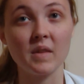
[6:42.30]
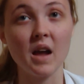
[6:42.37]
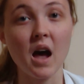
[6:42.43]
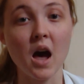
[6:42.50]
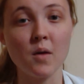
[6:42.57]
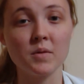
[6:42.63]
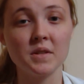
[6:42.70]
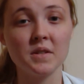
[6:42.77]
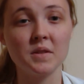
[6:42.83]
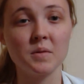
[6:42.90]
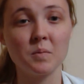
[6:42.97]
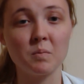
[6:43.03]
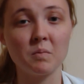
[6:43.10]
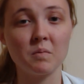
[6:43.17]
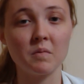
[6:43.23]
I was
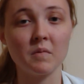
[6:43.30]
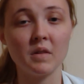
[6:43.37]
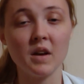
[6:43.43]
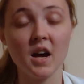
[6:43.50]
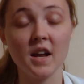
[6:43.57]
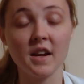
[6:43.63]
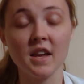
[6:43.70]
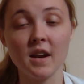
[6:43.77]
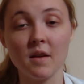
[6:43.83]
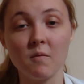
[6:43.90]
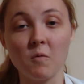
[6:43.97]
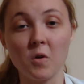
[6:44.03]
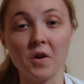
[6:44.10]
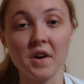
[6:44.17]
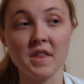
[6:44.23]
kind of getting
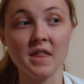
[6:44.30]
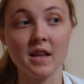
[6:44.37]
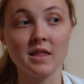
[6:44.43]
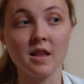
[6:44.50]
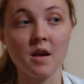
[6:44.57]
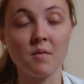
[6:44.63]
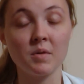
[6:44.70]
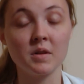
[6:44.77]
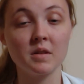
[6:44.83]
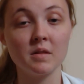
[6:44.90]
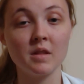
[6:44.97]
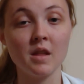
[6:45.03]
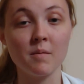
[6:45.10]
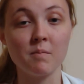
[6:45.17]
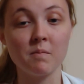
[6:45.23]
worried that
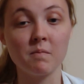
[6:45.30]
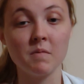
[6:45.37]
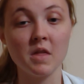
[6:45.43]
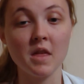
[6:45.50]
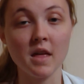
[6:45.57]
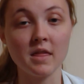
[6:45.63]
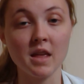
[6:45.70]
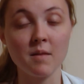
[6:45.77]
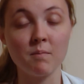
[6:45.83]
that